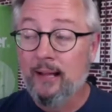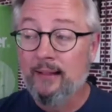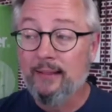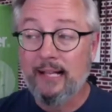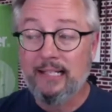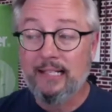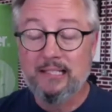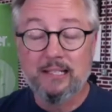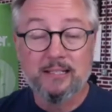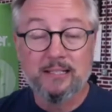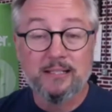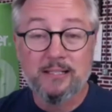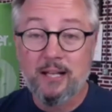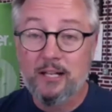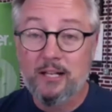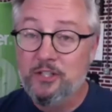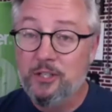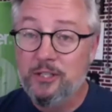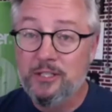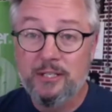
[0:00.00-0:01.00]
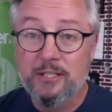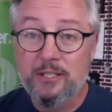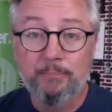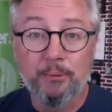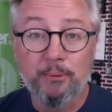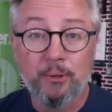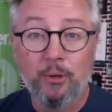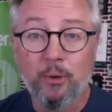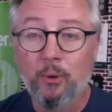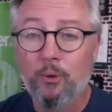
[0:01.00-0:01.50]
That's a, such a
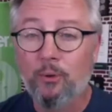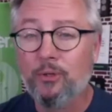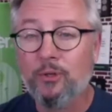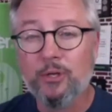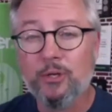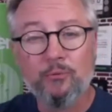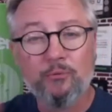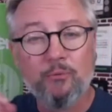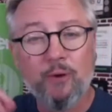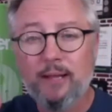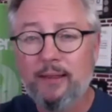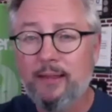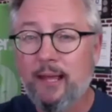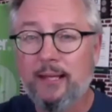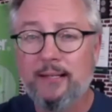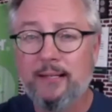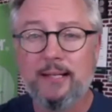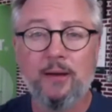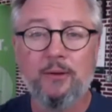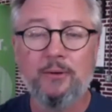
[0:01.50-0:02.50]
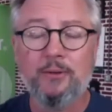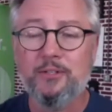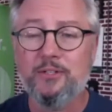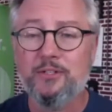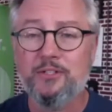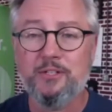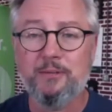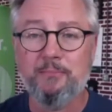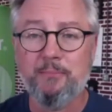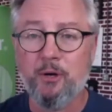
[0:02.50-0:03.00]
simple goal. You can write that down in
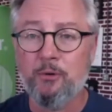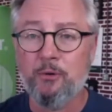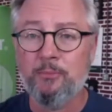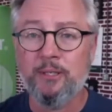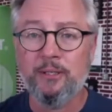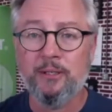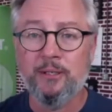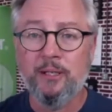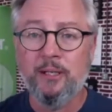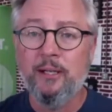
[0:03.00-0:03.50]
just a moment.